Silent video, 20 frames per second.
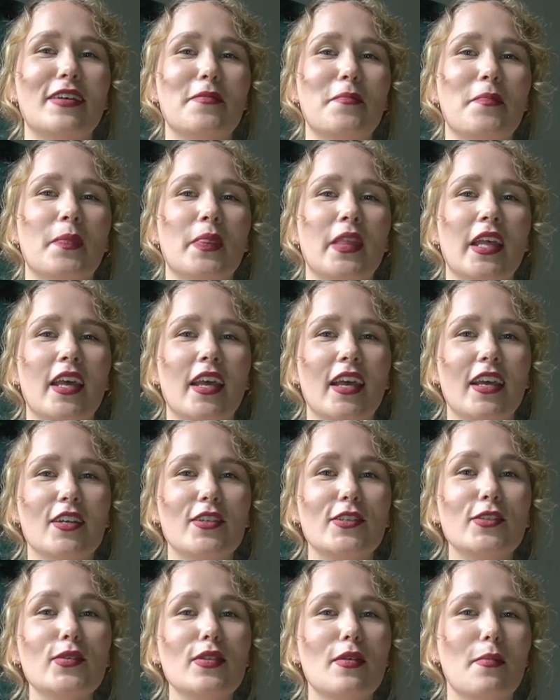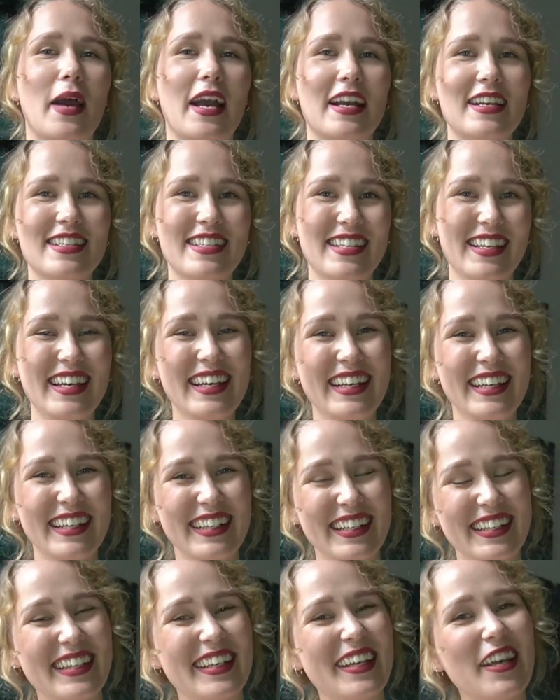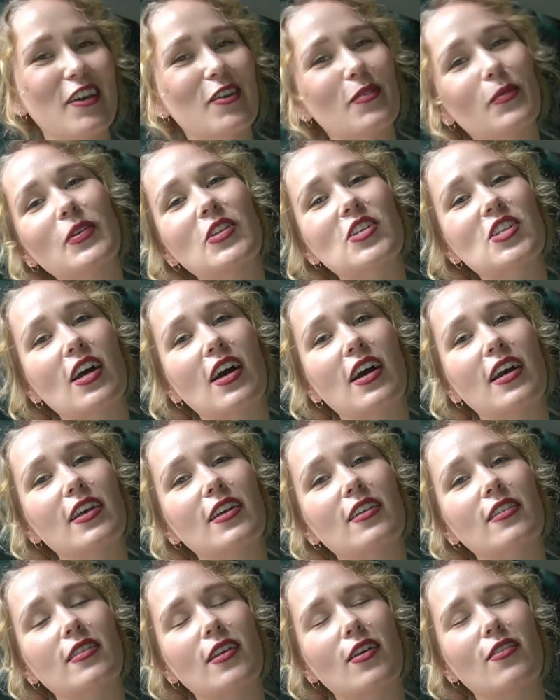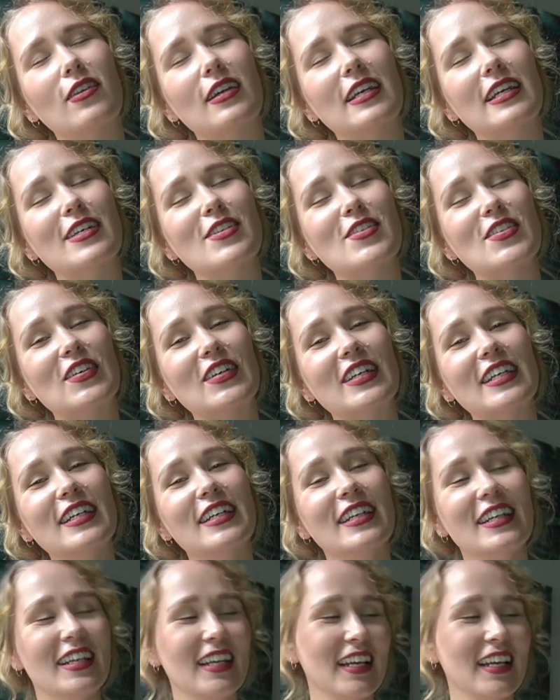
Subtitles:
it to the max, which I thoroughly enjoy.